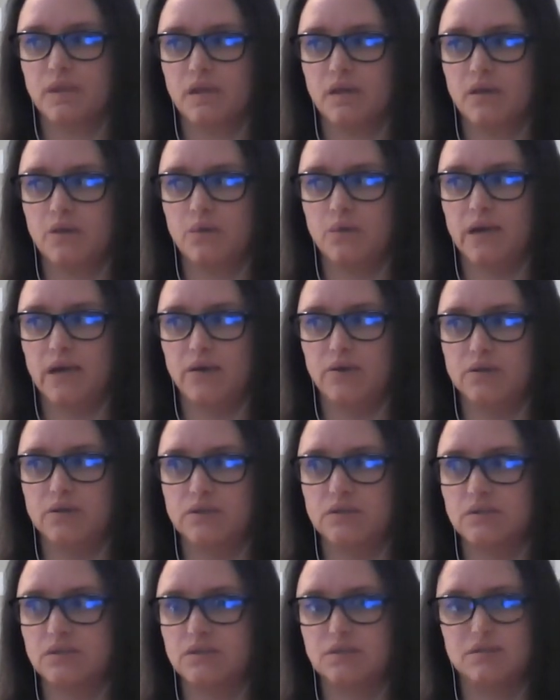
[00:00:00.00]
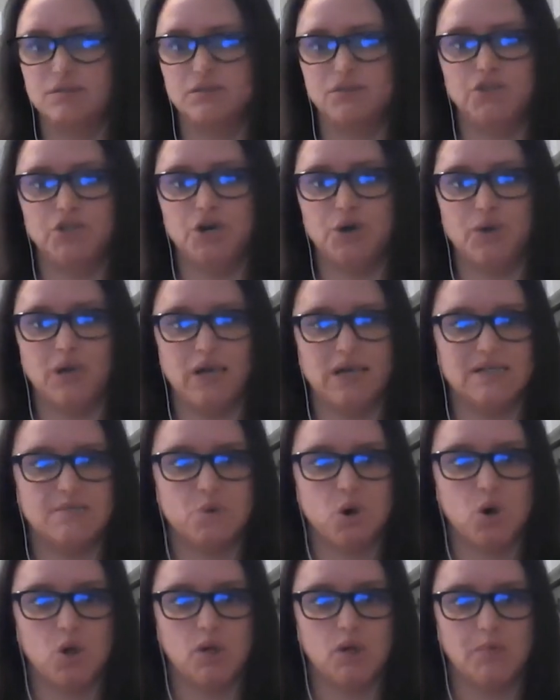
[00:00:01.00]
What else? Like
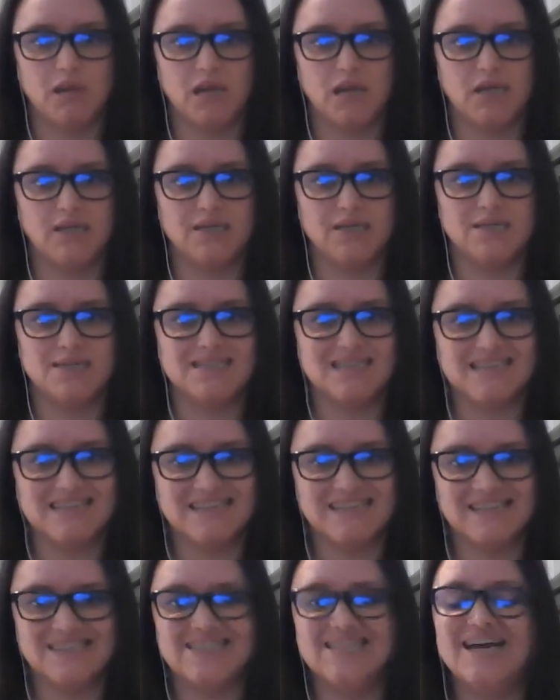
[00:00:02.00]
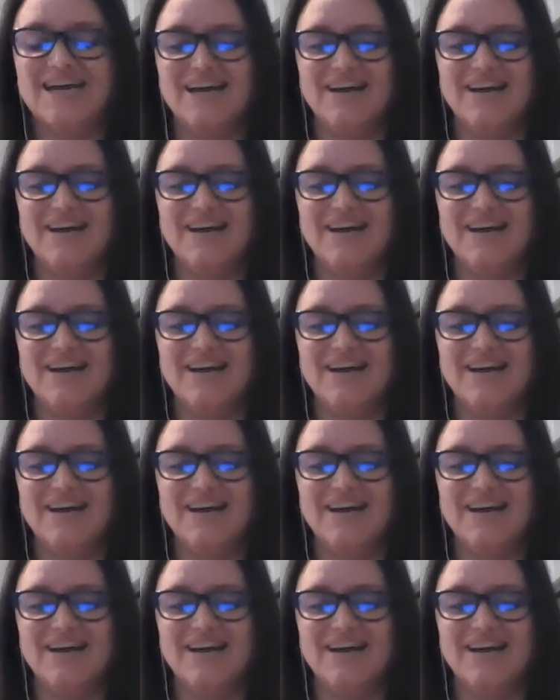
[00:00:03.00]
small appliances